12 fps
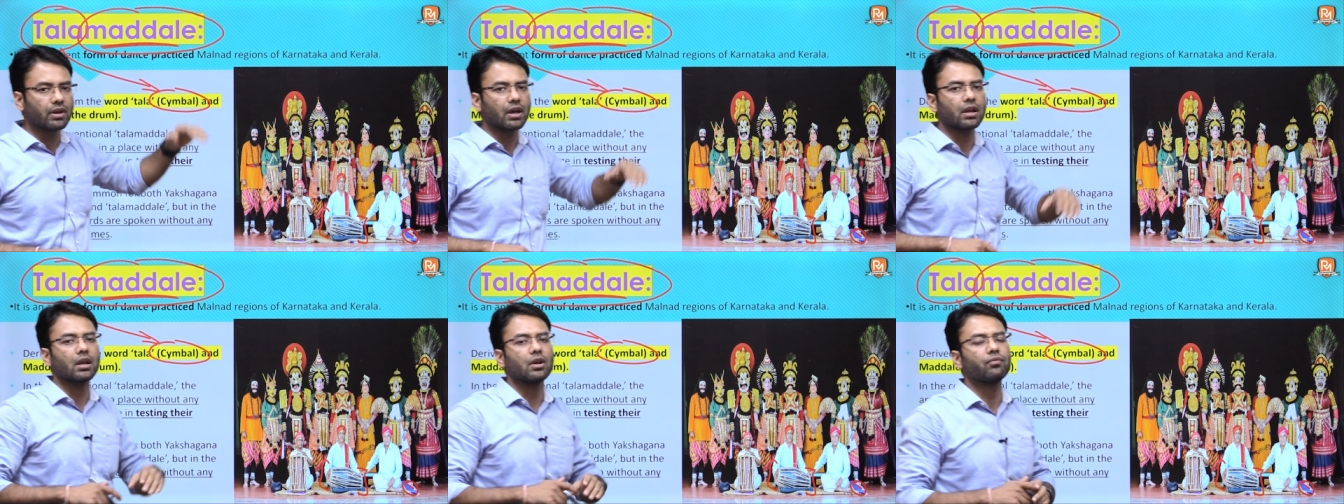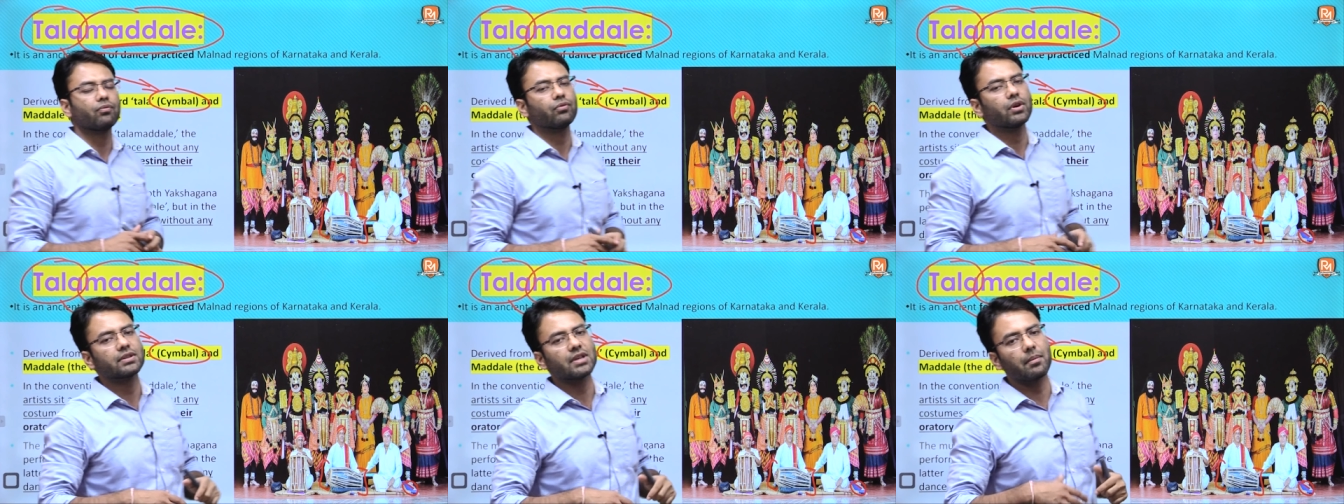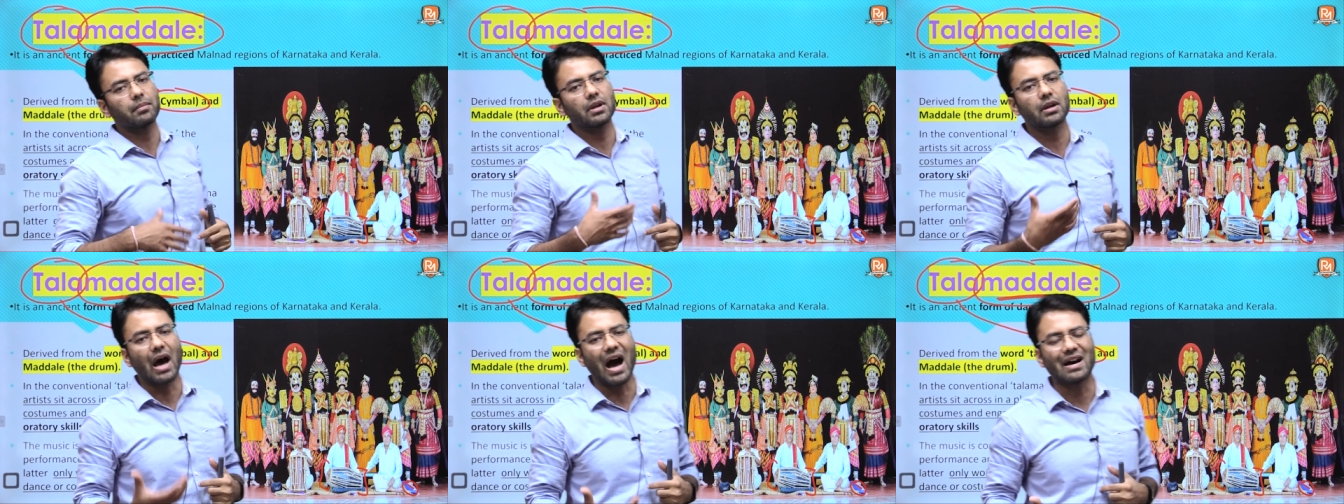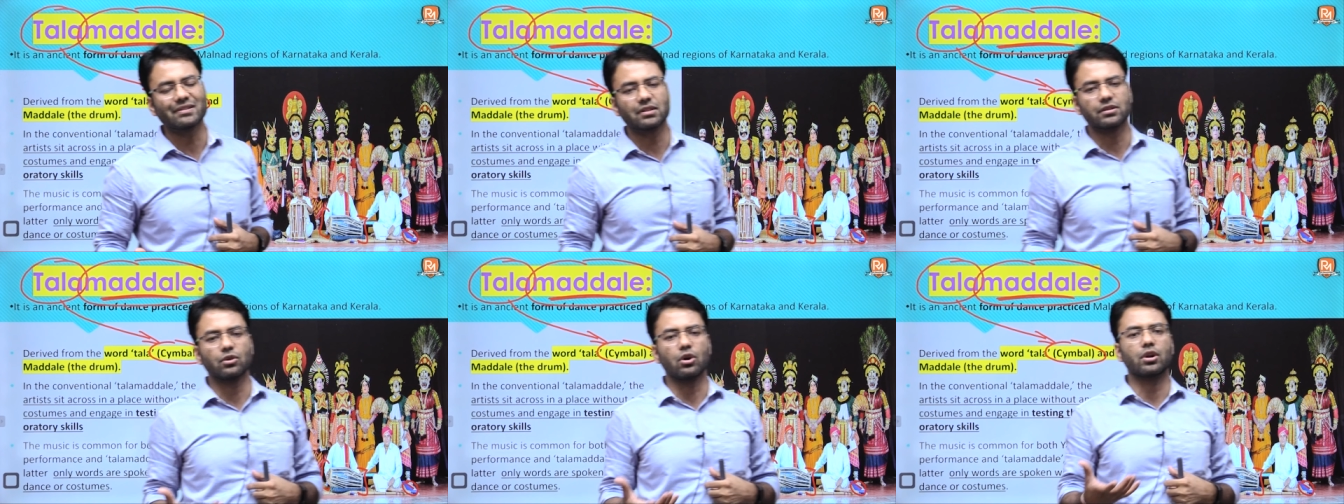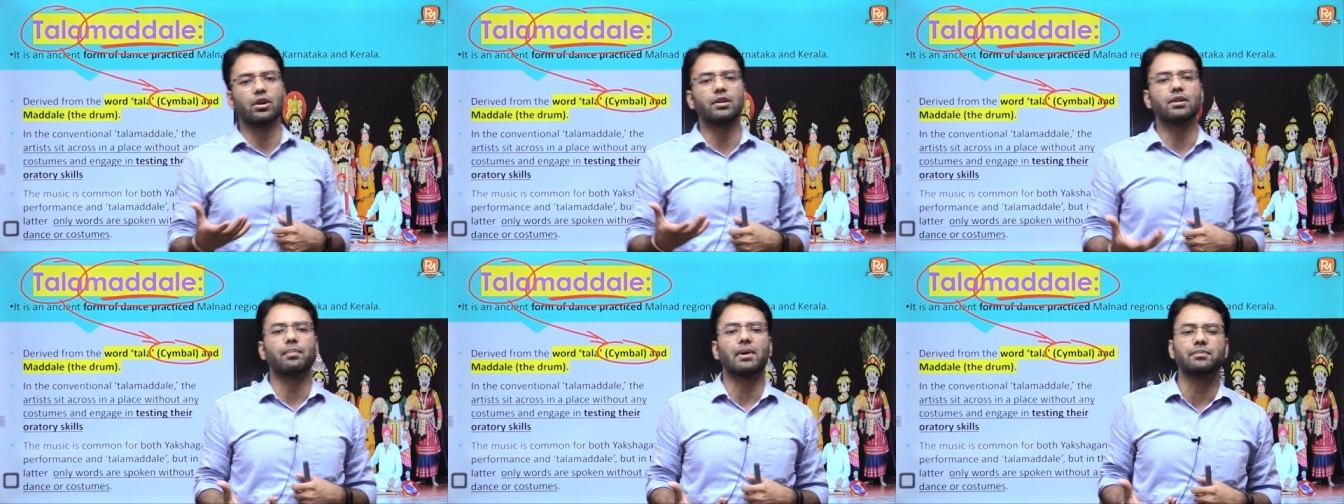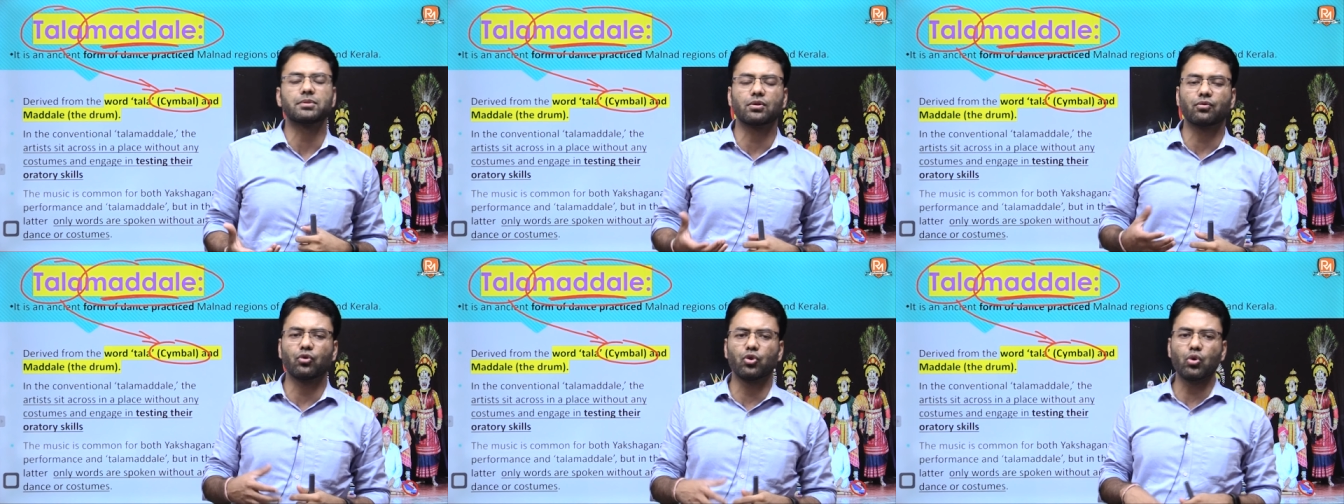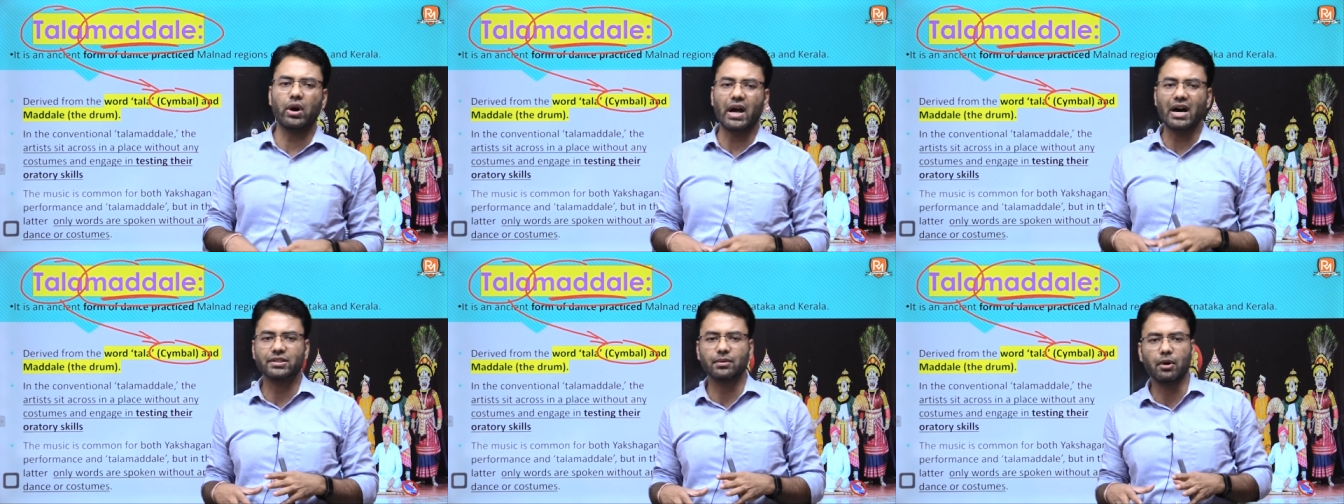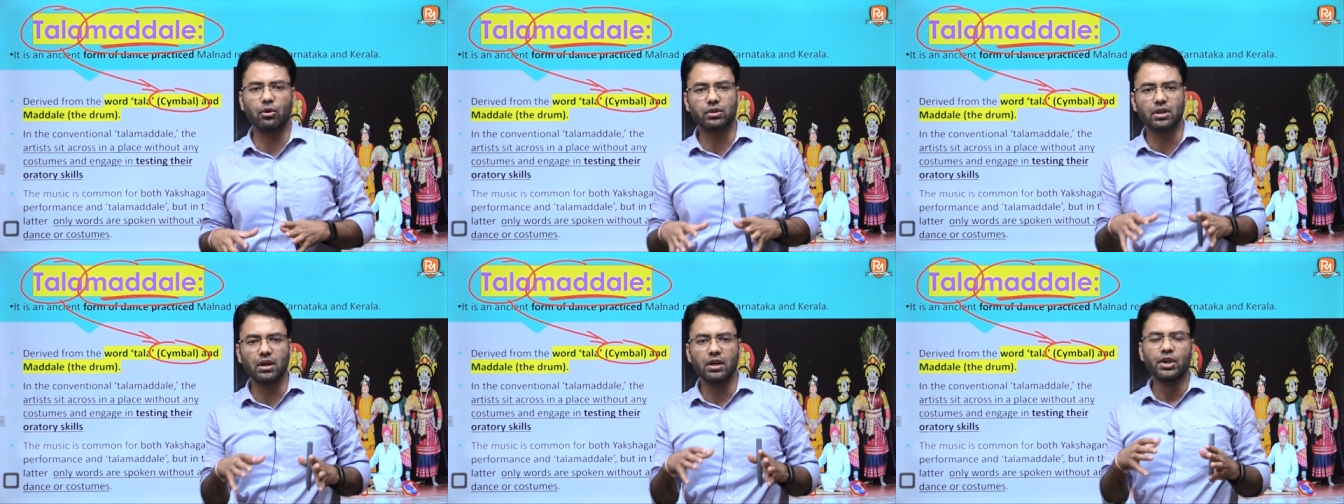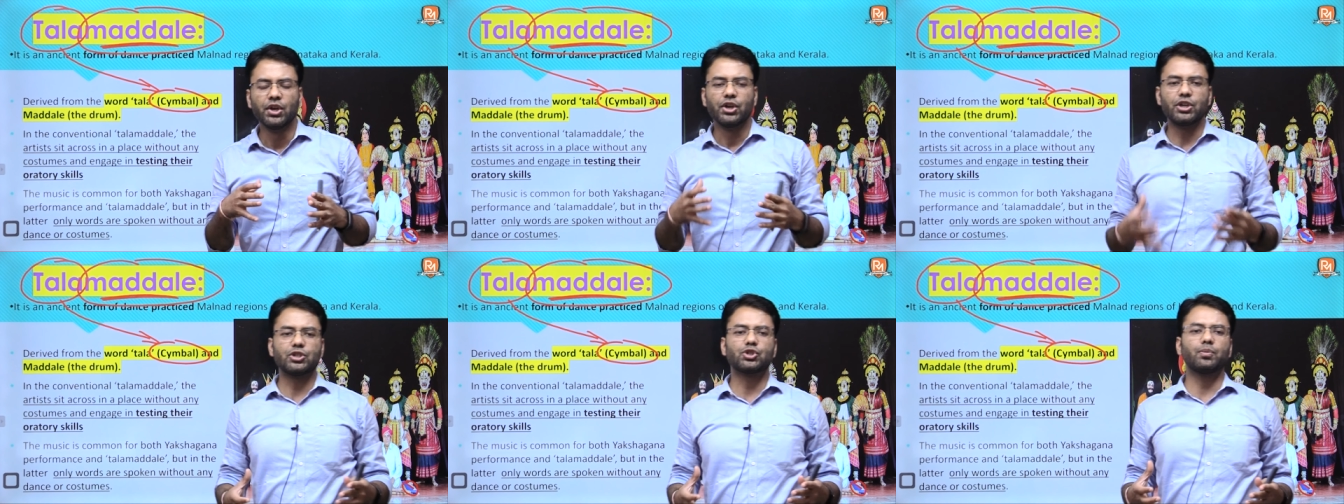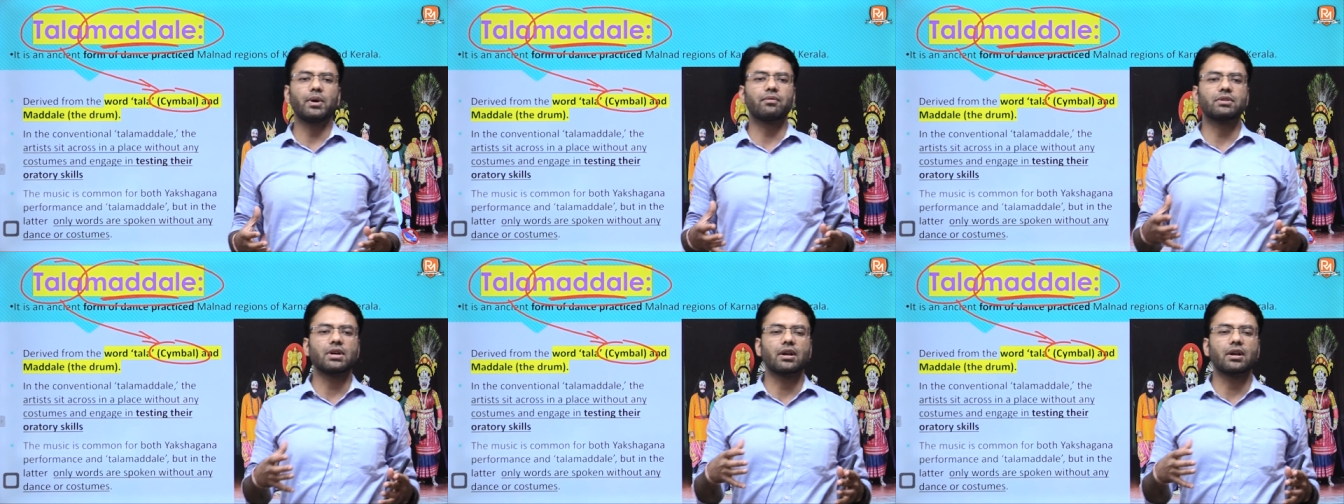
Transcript: we can if examiner asks us or in the prelims if you are asked about the instrument which